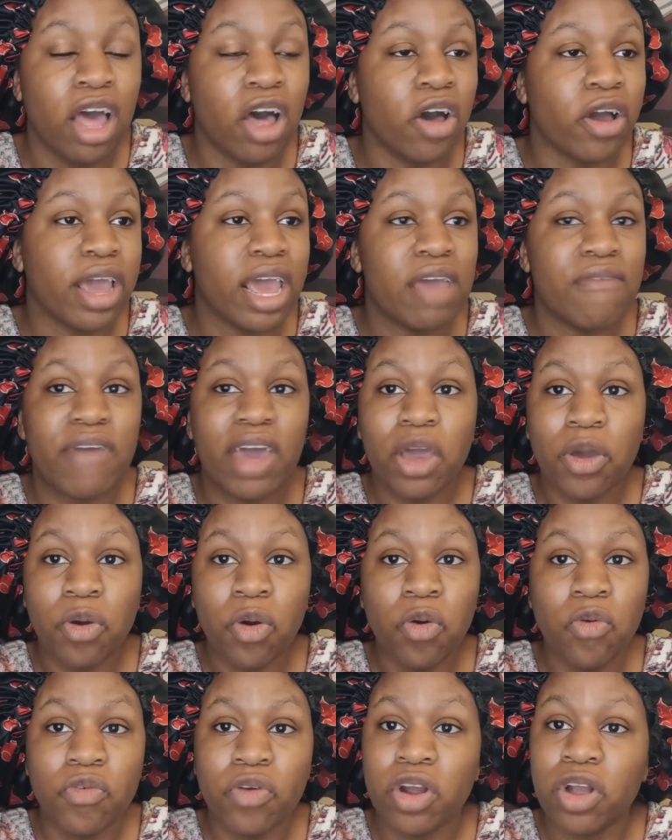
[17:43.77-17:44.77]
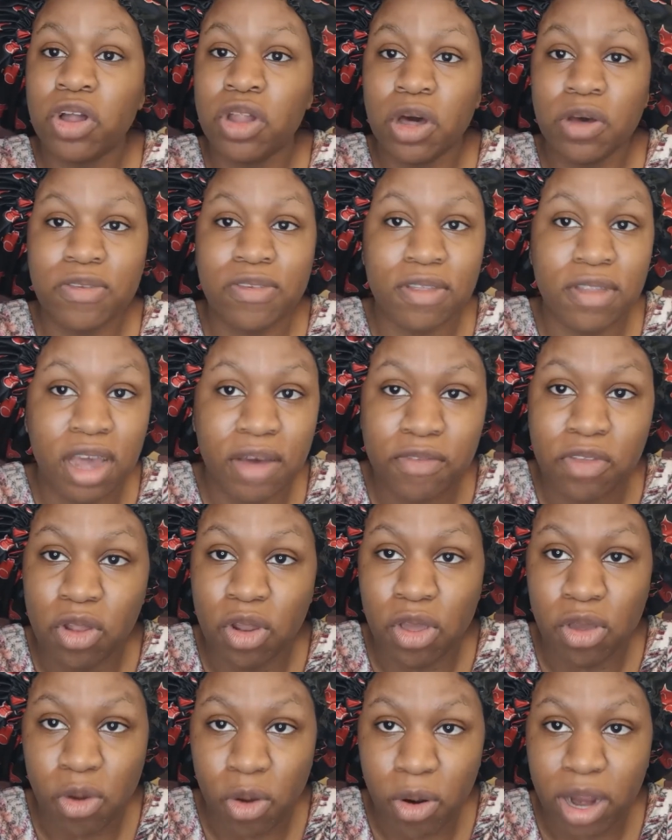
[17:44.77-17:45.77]
Okay, Vancouver, close enough to
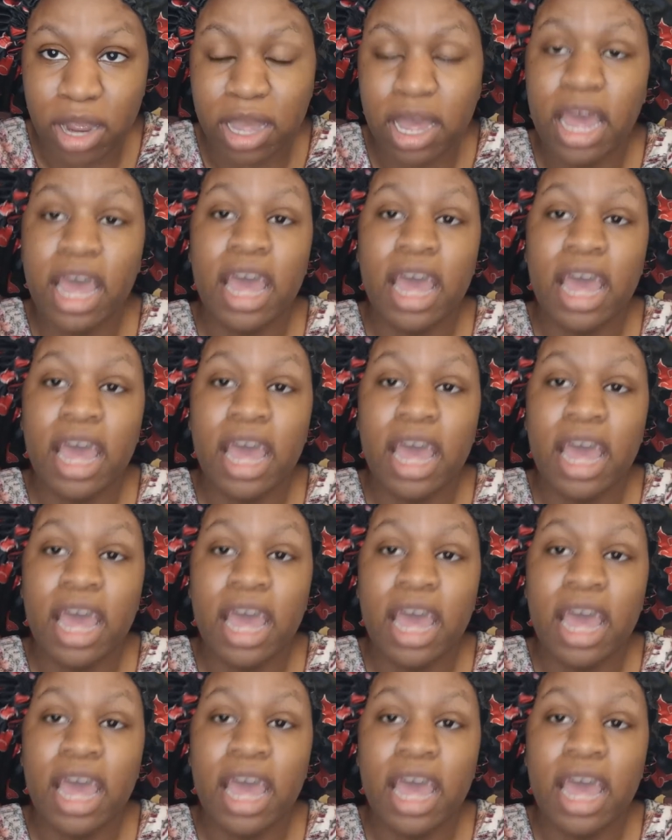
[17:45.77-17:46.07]
New York.